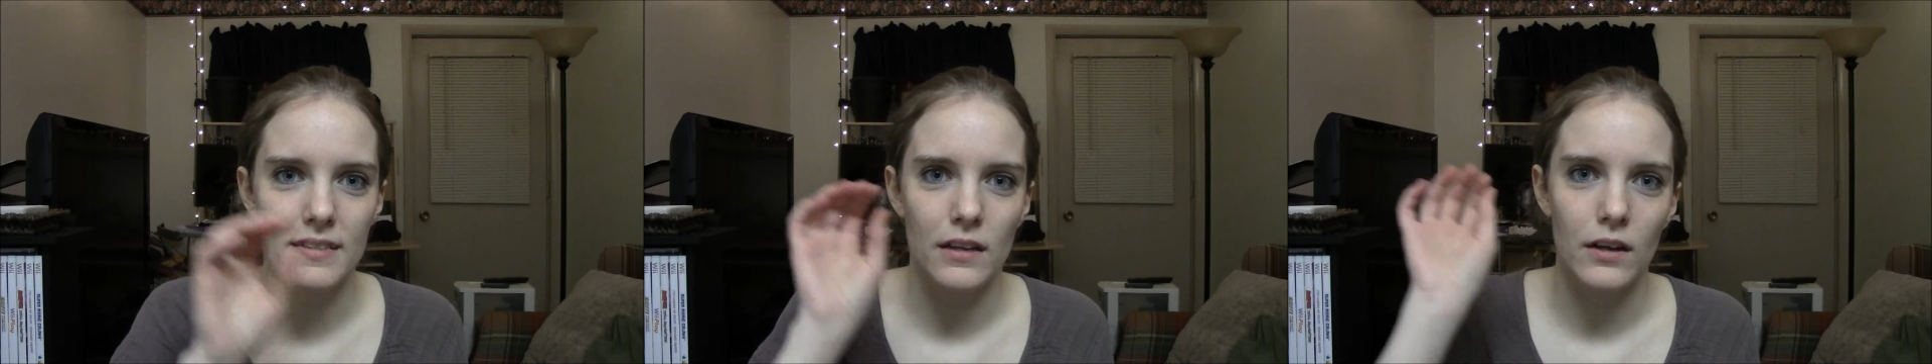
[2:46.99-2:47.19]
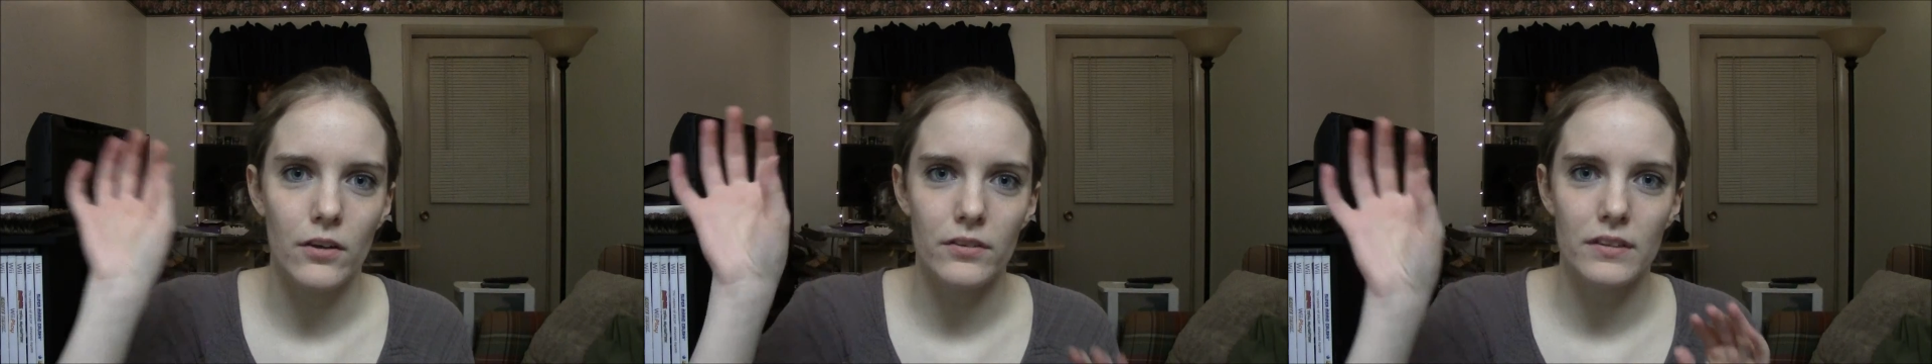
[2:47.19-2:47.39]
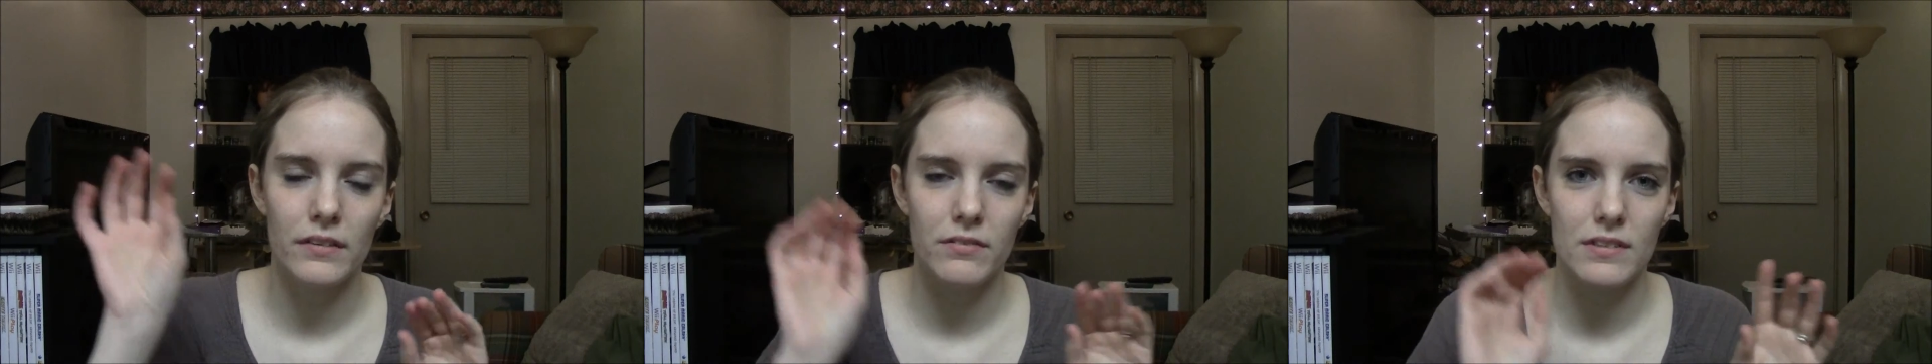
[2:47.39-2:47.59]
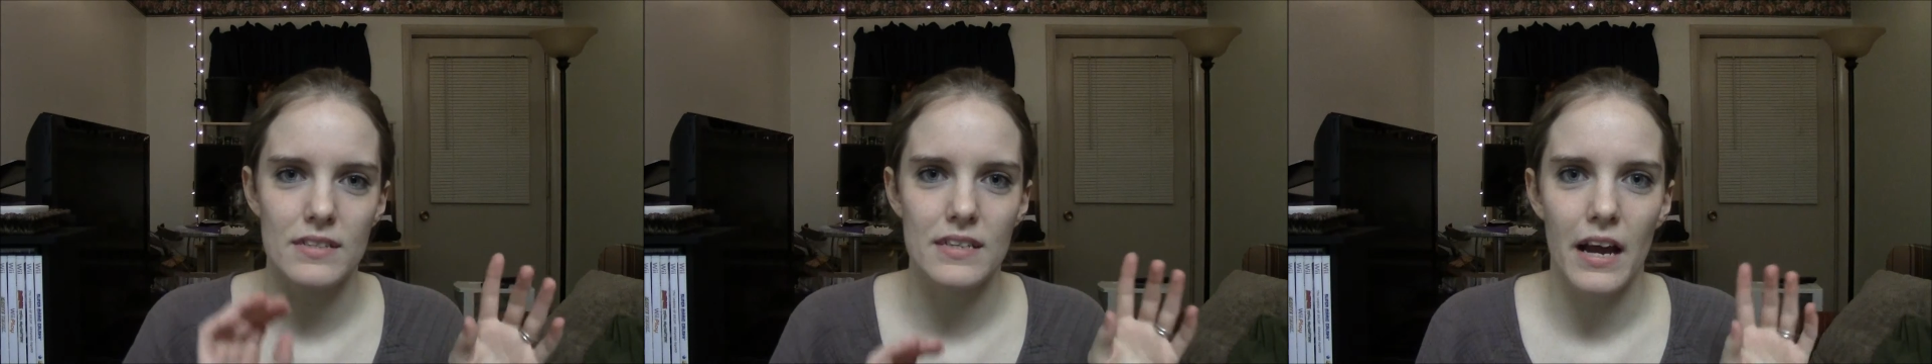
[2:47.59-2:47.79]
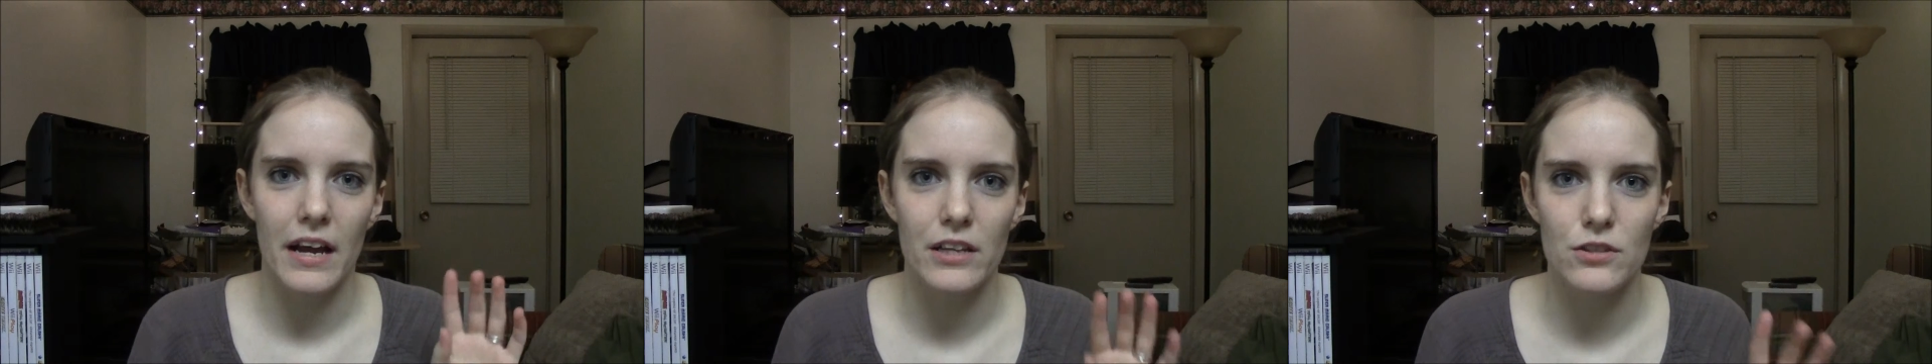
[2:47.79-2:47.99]
on all the different
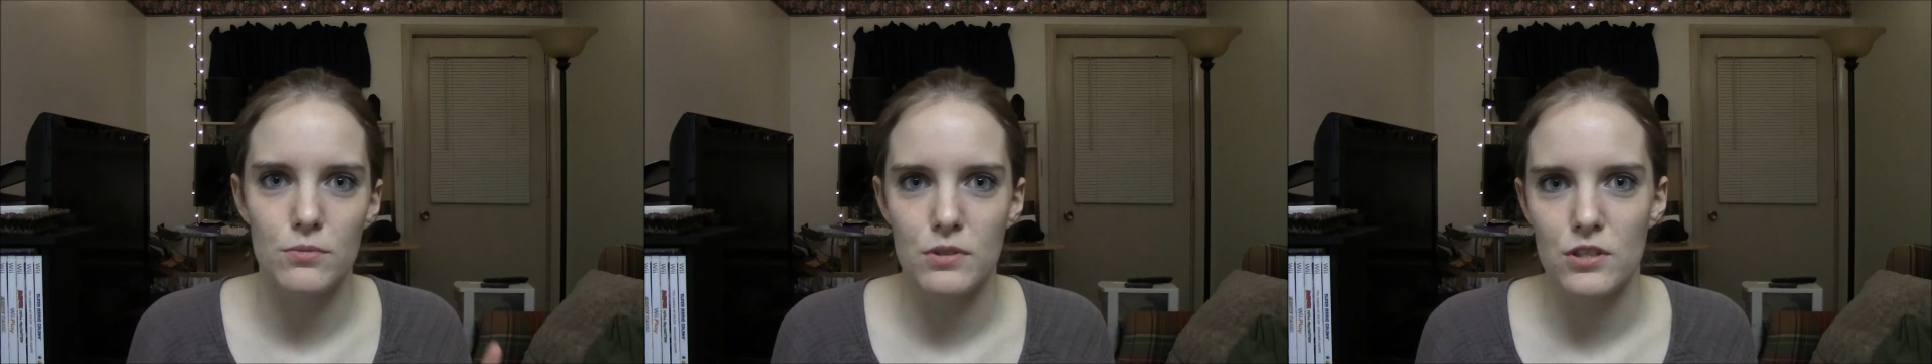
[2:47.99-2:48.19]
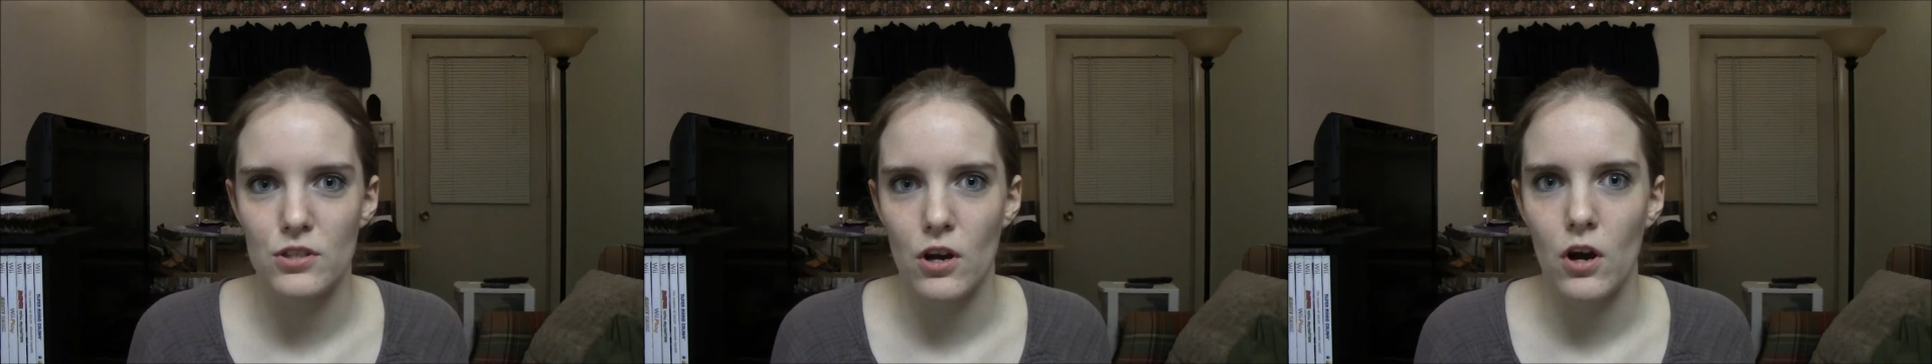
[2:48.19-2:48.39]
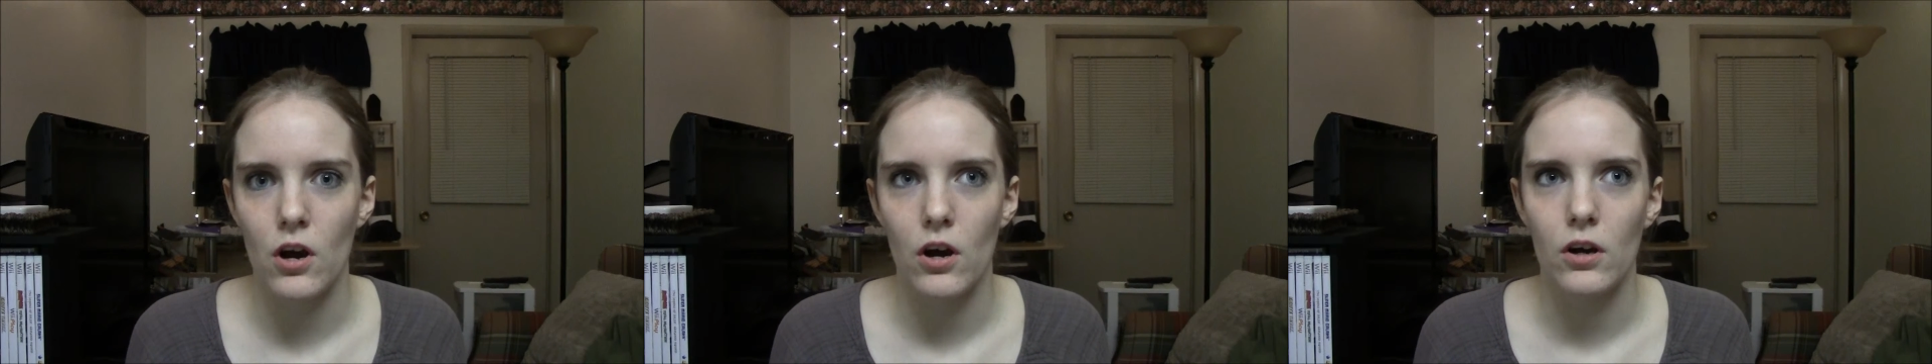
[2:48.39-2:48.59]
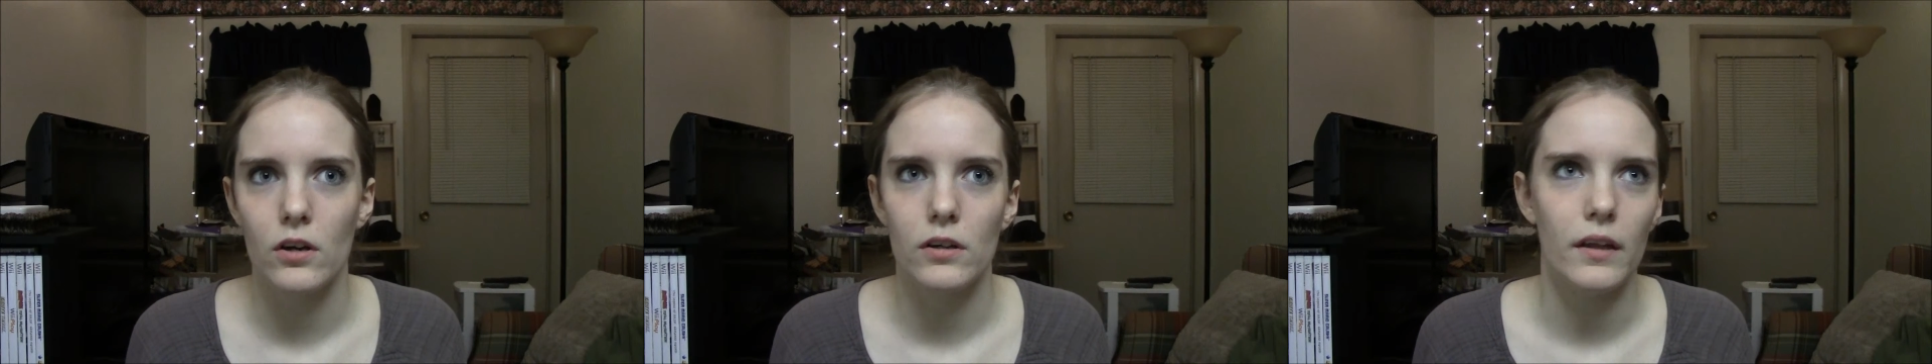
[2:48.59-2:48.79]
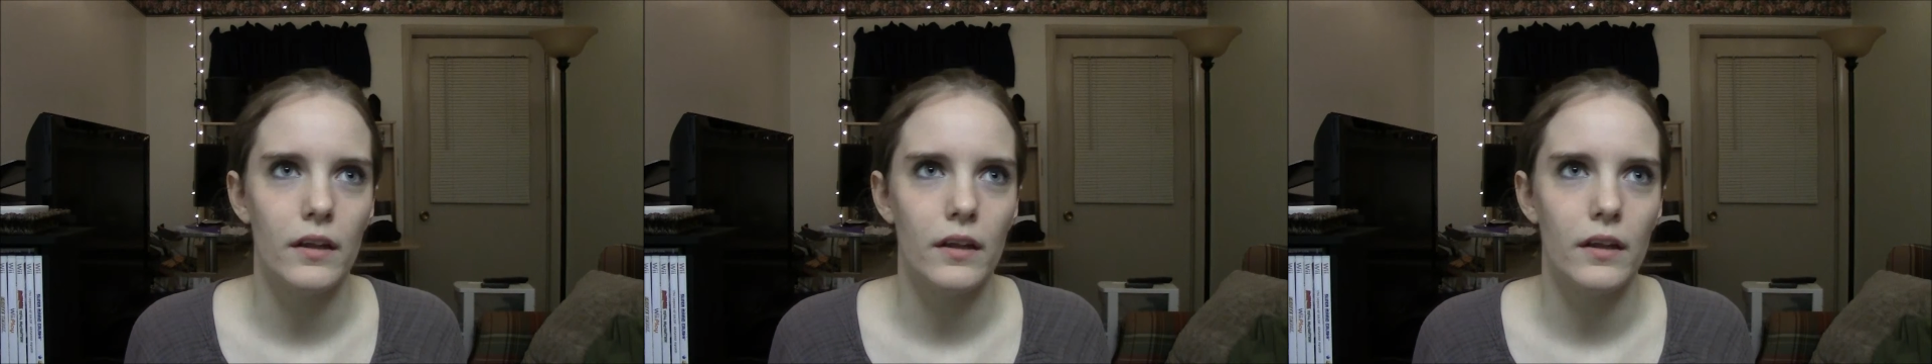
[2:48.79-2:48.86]
signs we saw,